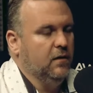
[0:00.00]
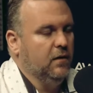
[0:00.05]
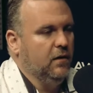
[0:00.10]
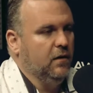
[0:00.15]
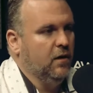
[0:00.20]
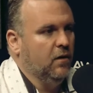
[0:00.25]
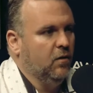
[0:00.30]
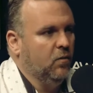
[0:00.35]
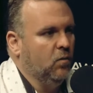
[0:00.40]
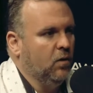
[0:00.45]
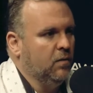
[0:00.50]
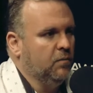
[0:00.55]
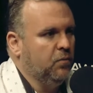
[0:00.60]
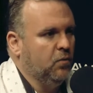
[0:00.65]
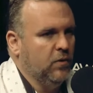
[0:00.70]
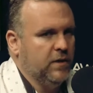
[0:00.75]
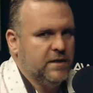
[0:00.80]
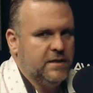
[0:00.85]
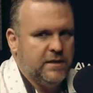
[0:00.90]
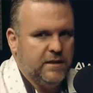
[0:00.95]
you know at one
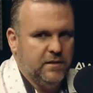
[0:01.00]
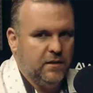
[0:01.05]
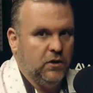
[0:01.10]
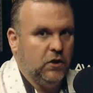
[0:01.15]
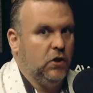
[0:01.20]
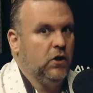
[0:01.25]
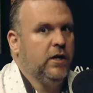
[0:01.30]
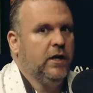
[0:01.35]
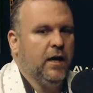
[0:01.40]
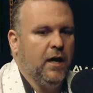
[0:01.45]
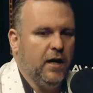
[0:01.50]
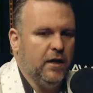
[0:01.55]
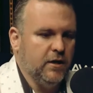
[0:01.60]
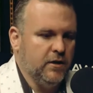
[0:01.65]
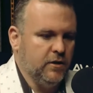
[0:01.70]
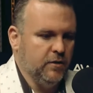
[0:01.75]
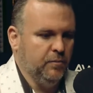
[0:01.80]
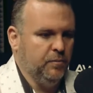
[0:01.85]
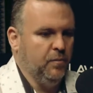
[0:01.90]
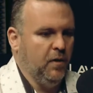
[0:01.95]
point learning how to
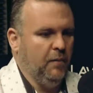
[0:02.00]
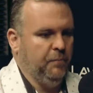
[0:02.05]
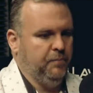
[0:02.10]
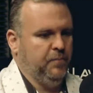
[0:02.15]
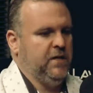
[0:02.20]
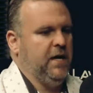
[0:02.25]
do a